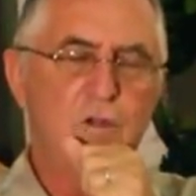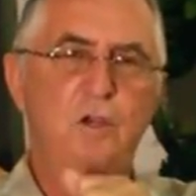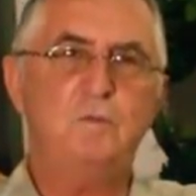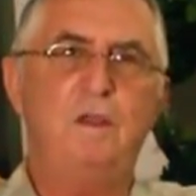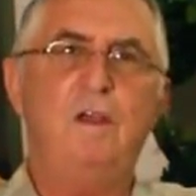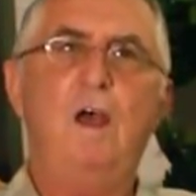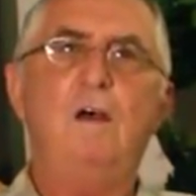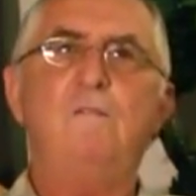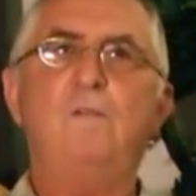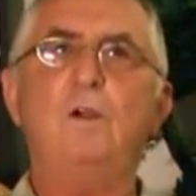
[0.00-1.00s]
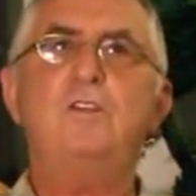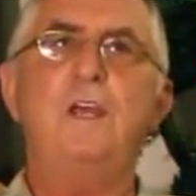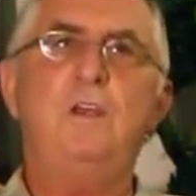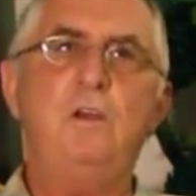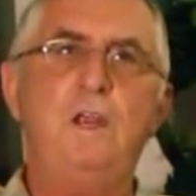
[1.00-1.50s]
Excuse me. First
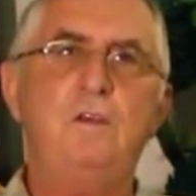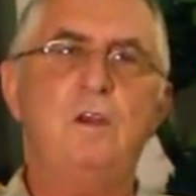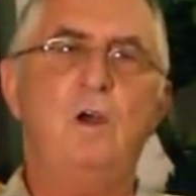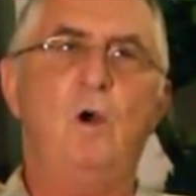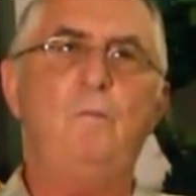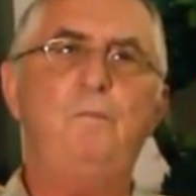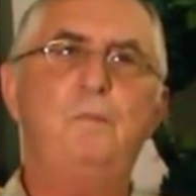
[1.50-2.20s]
thing you need to know